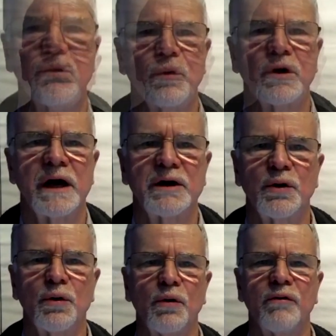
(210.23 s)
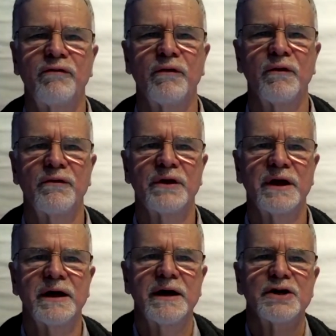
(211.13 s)
what I call for
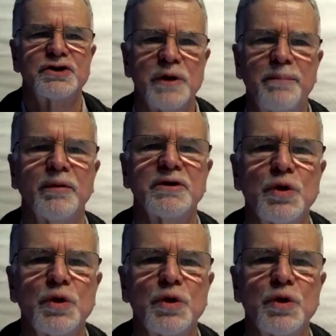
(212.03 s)
the triple